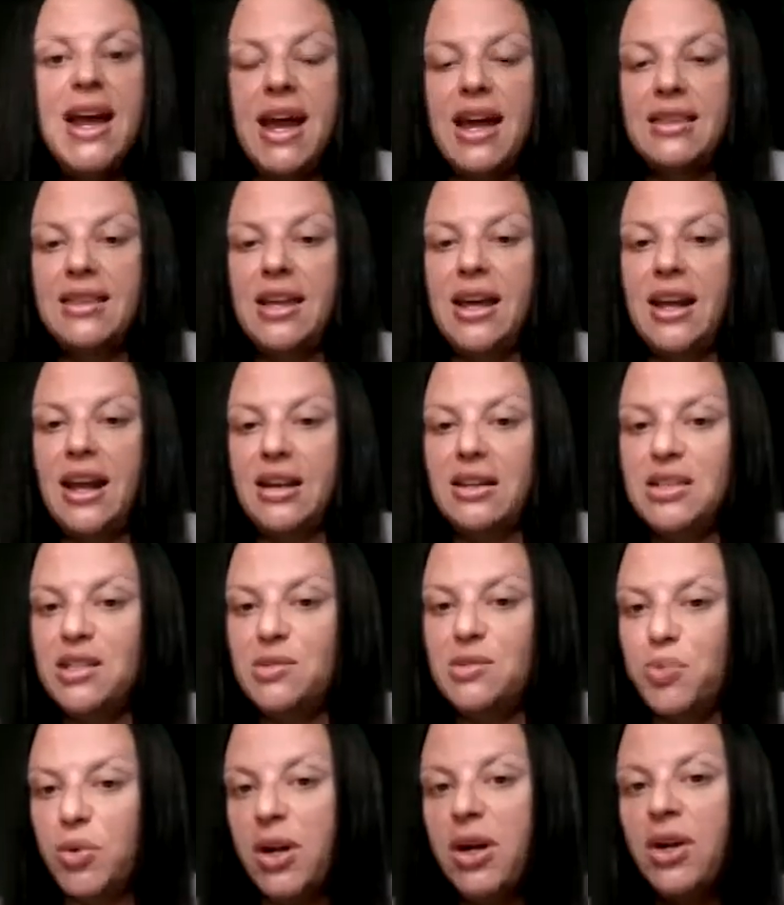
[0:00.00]
And then I
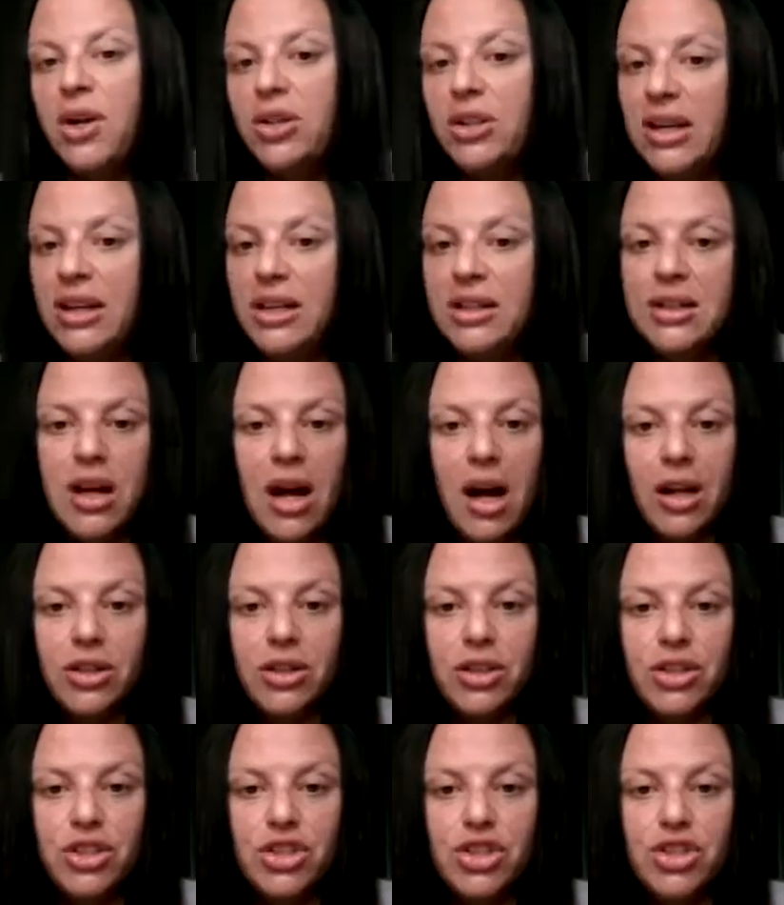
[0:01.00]
sprinkle in
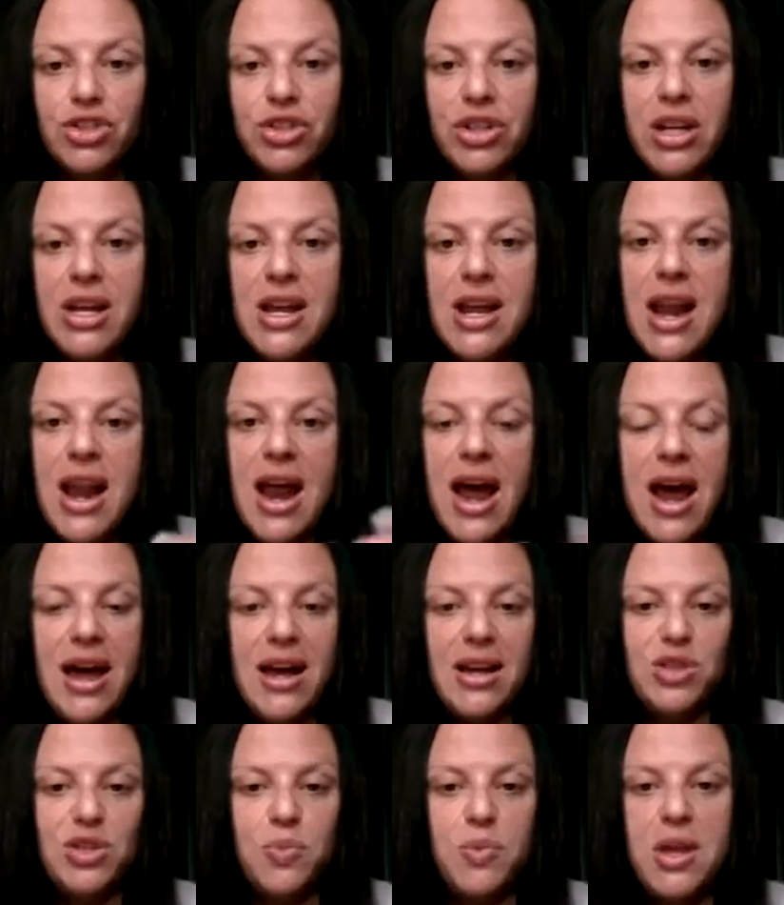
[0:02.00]
Color Street
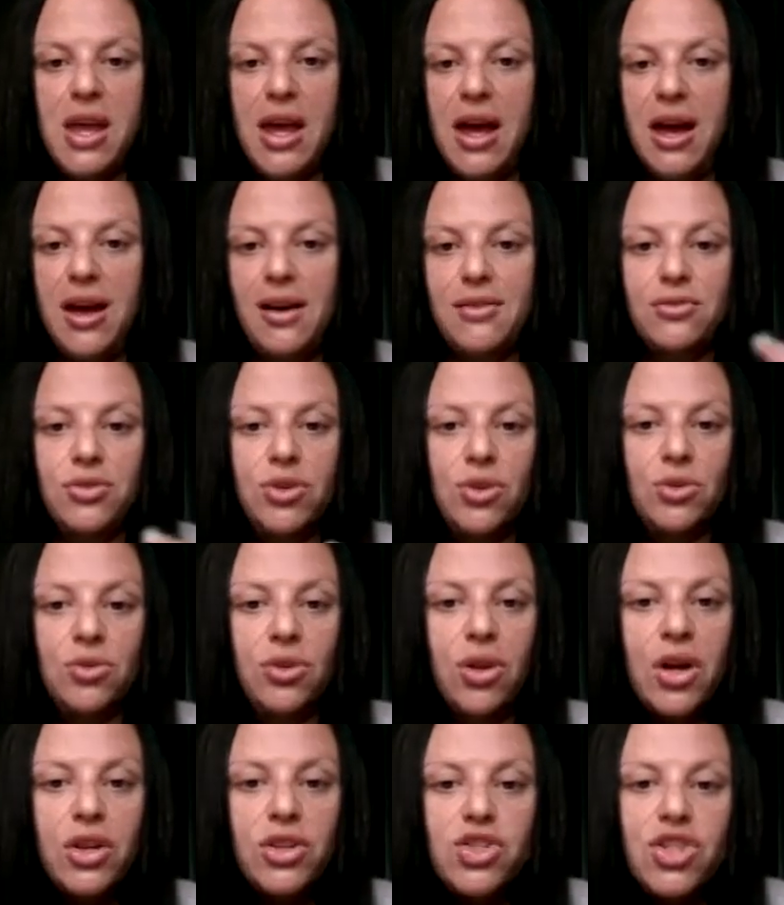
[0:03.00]
as we have new
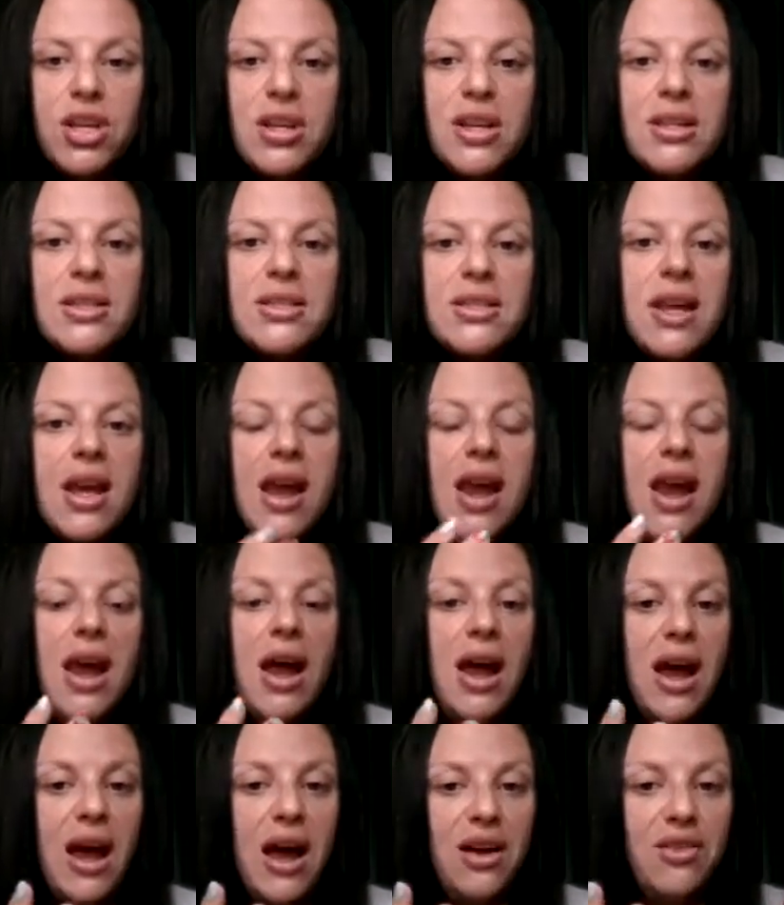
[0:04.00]
launches,
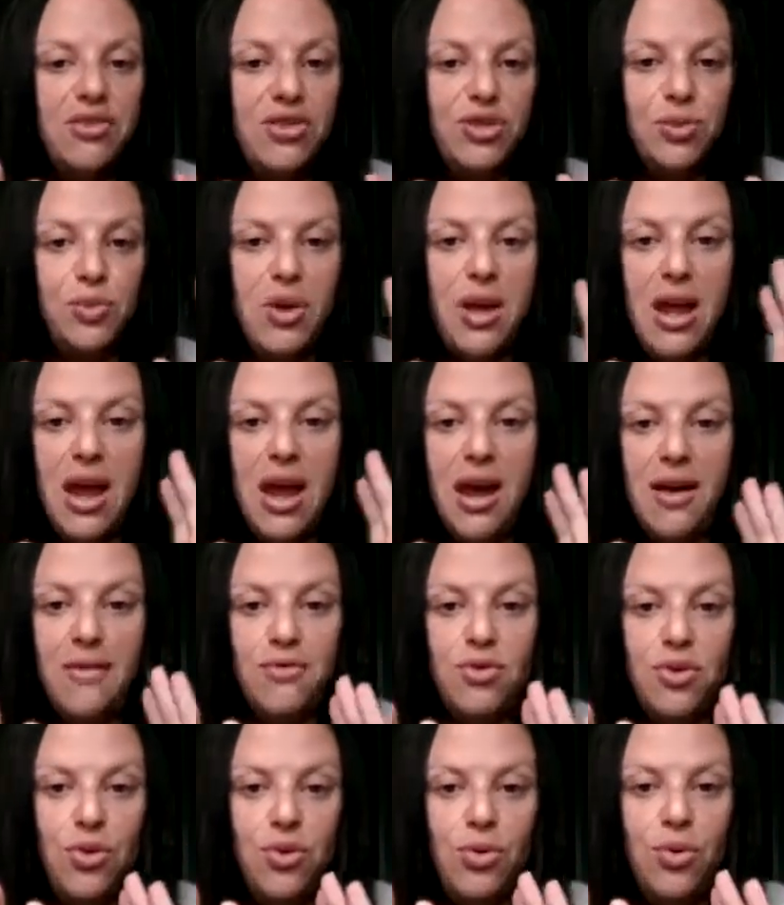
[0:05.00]
as we have
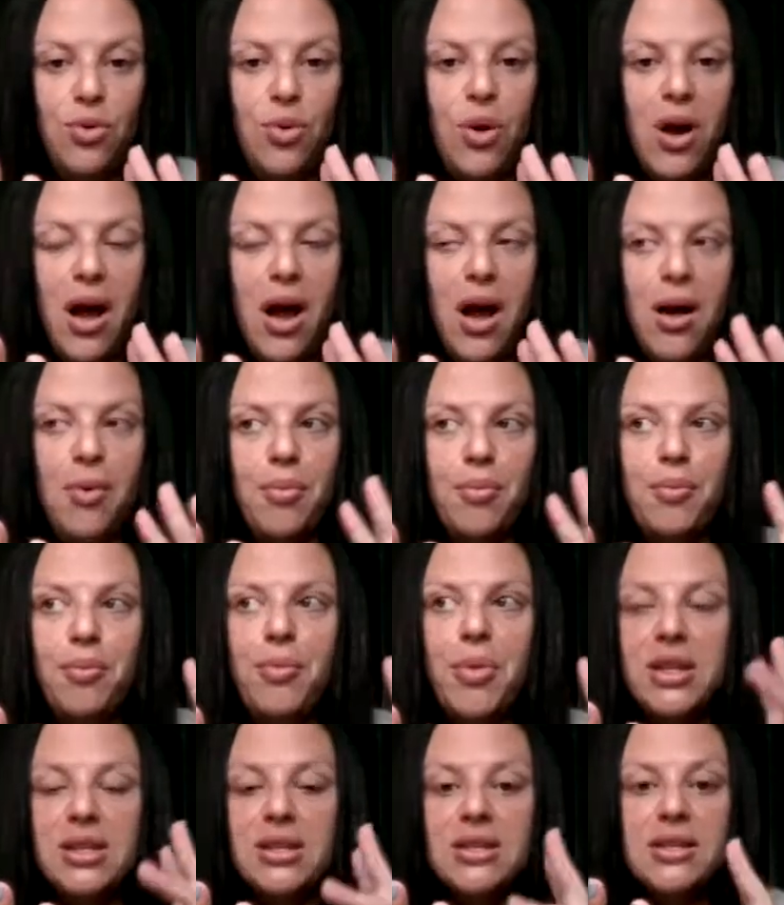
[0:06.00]
new
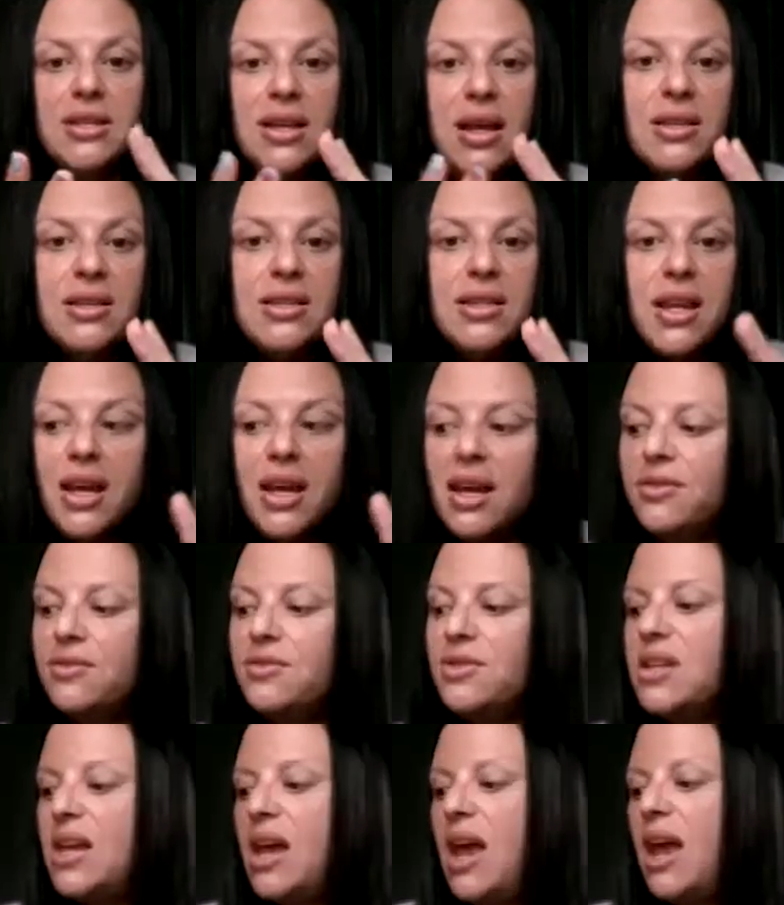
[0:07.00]

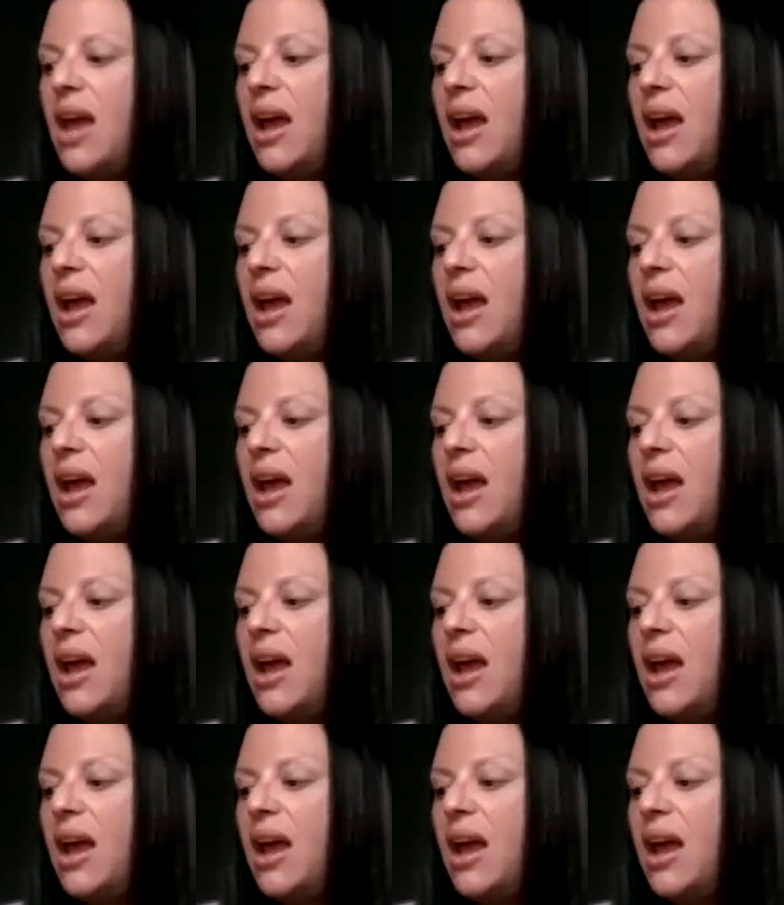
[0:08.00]
incentives,